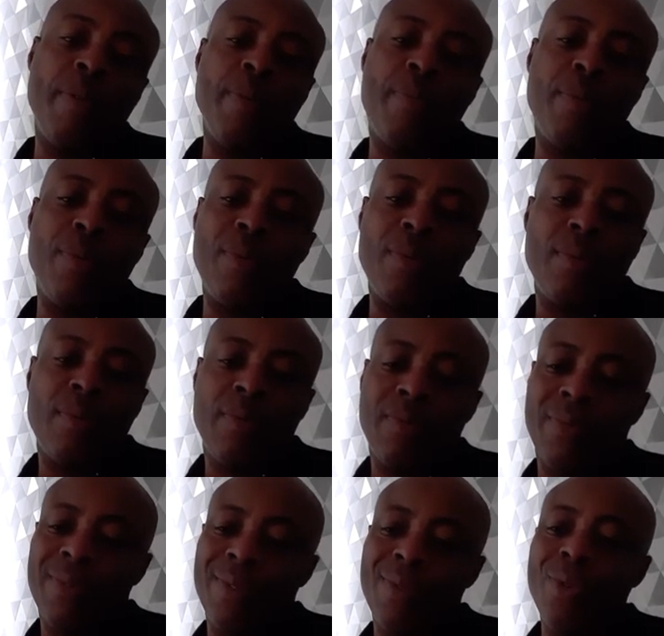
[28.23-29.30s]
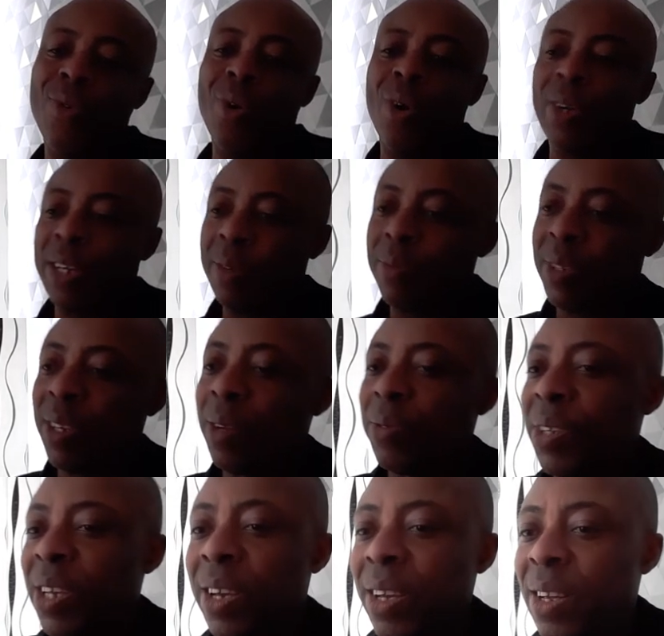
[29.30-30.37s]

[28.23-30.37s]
people who call themselves